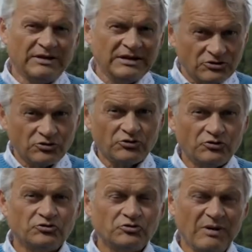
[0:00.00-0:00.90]
need to
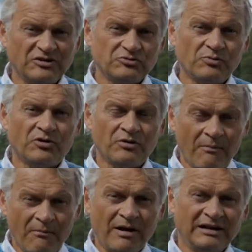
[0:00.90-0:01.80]
use much more
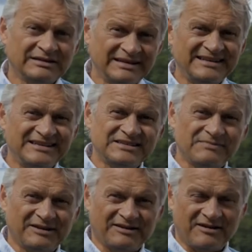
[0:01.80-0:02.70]

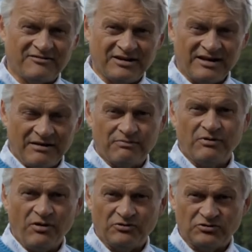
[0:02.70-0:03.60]
multidisciplinary
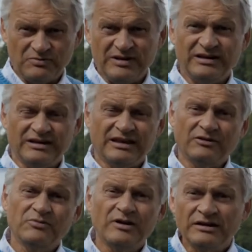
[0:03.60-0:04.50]
approach, meaning that
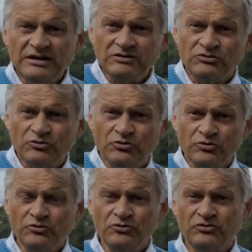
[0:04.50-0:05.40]
we need to
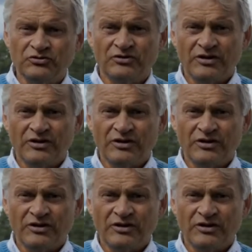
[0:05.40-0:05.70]
use